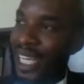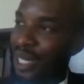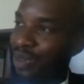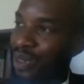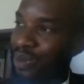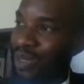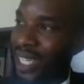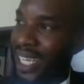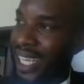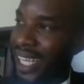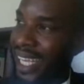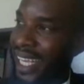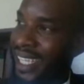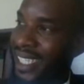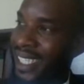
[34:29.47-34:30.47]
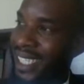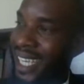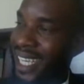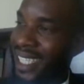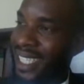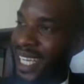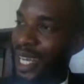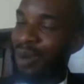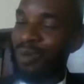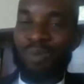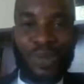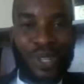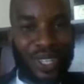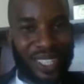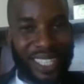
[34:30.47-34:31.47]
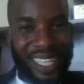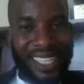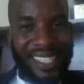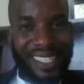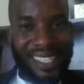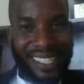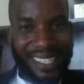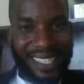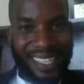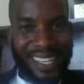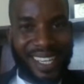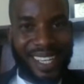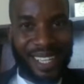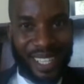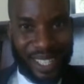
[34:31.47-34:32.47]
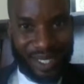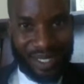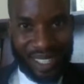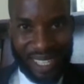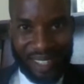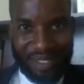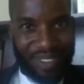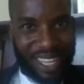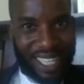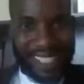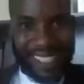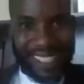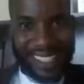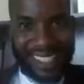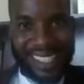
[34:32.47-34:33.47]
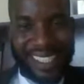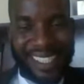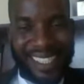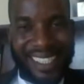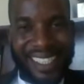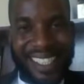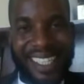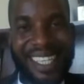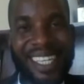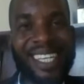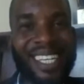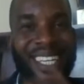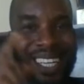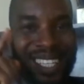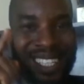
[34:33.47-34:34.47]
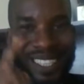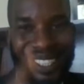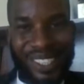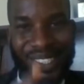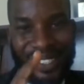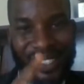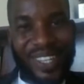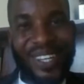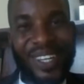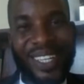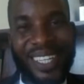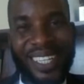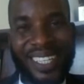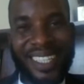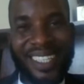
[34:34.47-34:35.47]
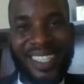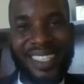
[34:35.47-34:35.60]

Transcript: from the ancient and modern city of Ibadan. You rock.